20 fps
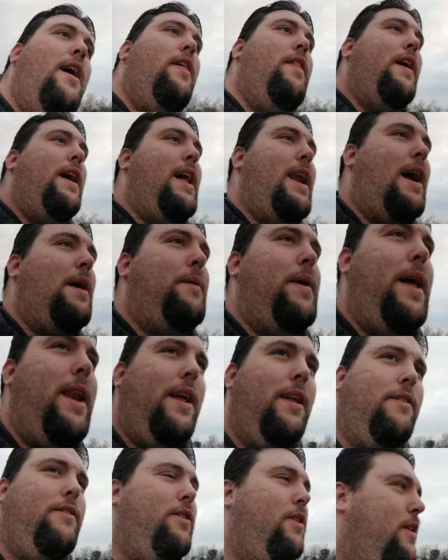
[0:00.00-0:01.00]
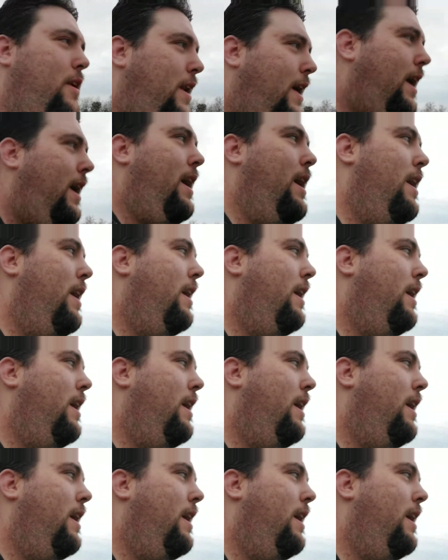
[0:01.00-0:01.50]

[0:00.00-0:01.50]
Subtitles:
that I ran into today,